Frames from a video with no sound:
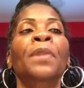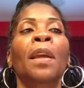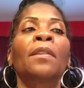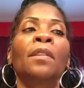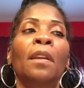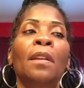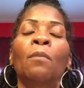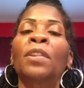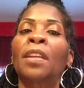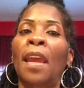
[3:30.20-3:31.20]
And then
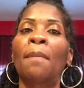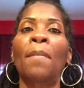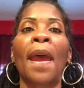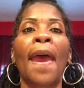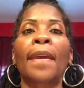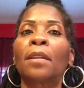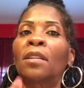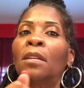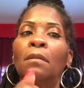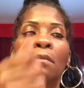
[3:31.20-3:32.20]
when she came back and
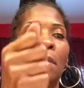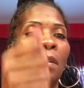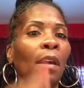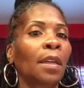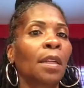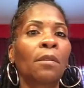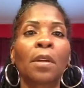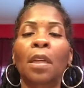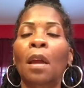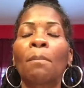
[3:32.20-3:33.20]
she stuck it in there
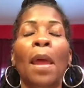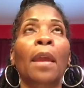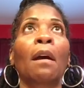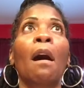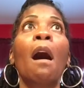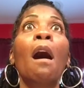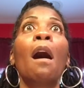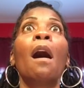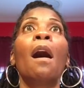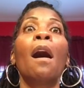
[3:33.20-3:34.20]
again, I'm like,
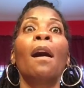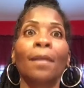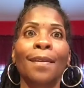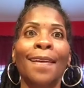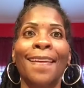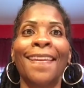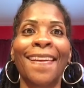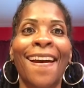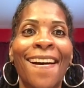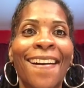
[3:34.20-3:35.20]
oh, And